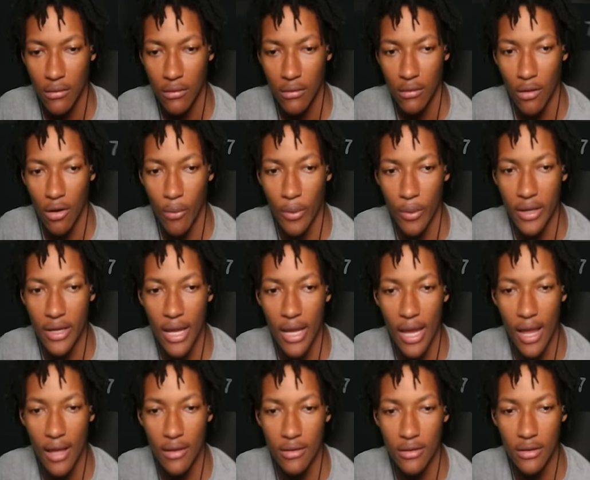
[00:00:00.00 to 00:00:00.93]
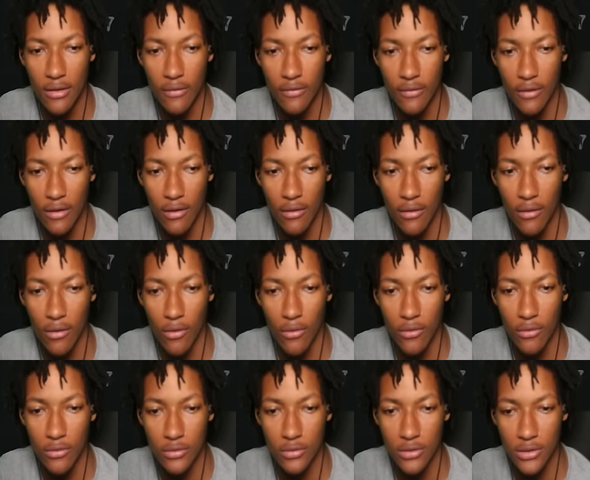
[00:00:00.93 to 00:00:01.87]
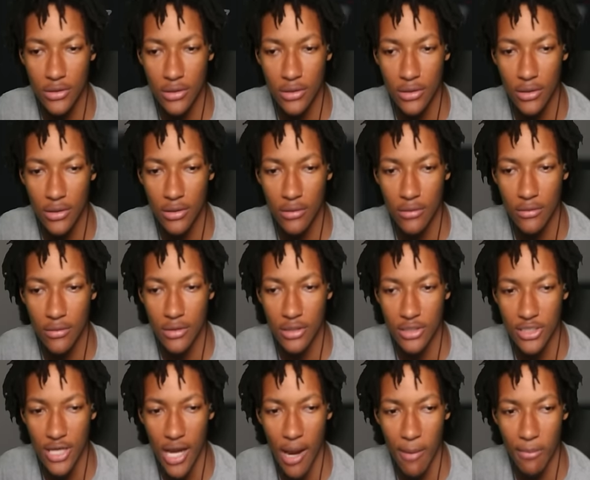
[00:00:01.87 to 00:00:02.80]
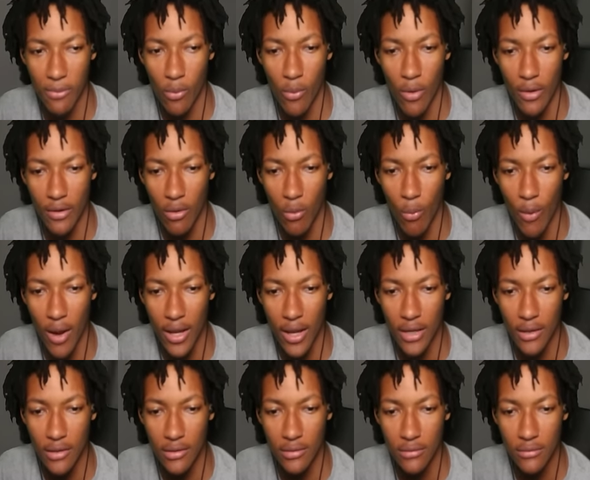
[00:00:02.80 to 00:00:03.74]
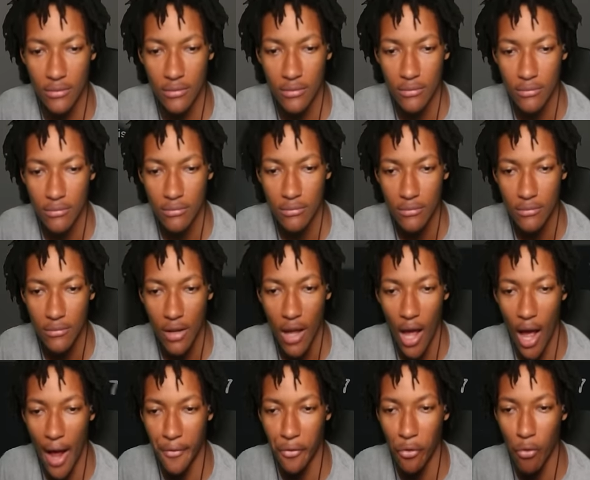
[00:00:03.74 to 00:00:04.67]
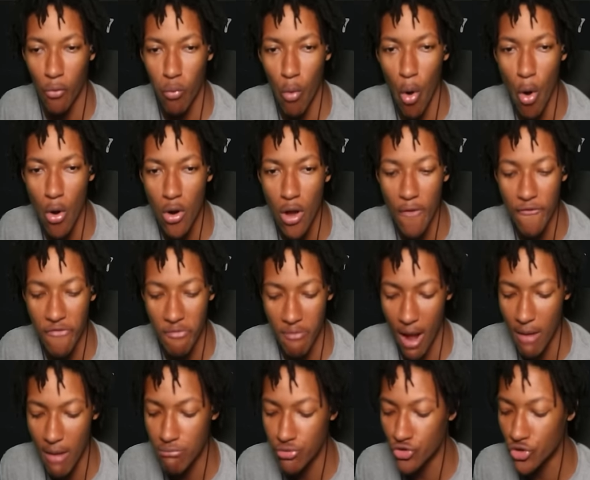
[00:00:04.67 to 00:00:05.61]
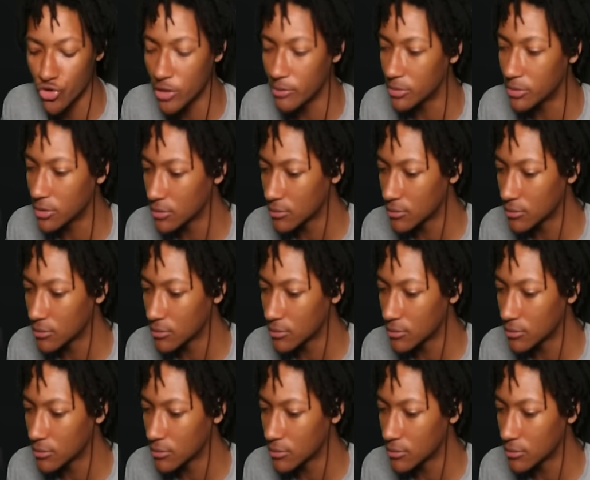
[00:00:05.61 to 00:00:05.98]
Oh, we can leave now. Oh, shit. The chapter one awakening. I done woke up from my dreams.